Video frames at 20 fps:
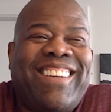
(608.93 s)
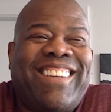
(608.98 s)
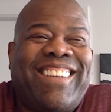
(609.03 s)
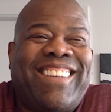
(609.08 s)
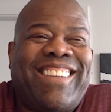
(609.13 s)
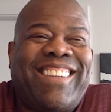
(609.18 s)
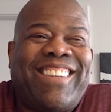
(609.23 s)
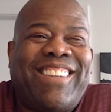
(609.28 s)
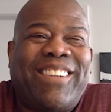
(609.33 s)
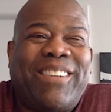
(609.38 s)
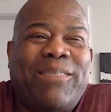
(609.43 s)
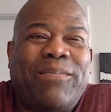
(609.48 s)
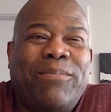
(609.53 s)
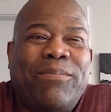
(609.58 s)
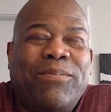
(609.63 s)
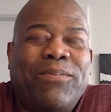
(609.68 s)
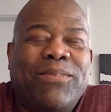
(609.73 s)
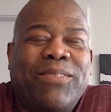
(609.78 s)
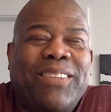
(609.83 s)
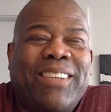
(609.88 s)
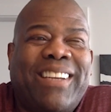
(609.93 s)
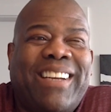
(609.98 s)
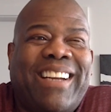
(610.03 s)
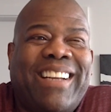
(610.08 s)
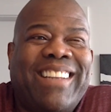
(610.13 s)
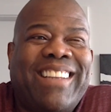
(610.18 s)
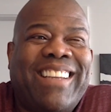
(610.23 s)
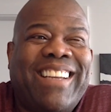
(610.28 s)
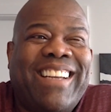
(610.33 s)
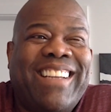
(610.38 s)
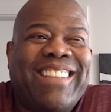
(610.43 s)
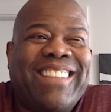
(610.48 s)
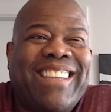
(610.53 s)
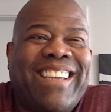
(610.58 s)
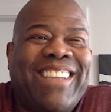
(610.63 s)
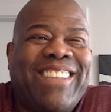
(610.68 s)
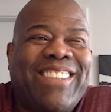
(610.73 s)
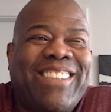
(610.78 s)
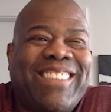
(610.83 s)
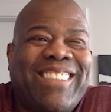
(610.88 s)
And I think it's
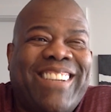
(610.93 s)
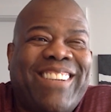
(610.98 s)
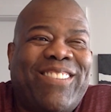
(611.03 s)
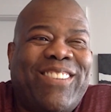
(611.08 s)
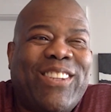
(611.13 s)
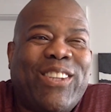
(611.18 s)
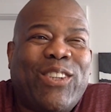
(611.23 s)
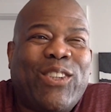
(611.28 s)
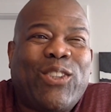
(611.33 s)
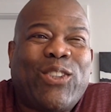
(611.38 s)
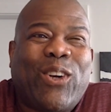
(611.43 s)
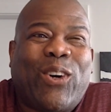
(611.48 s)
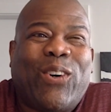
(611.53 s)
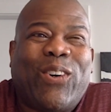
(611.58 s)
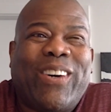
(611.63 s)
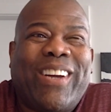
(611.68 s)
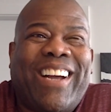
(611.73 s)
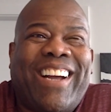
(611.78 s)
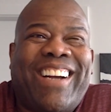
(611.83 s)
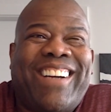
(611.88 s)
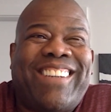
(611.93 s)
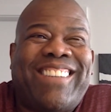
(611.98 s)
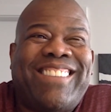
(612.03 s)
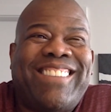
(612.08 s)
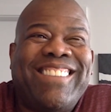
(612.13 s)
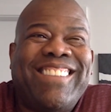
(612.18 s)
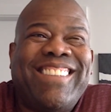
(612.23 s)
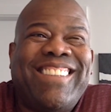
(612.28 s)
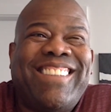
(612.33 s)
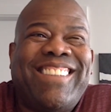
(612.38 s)
interesting with your story how,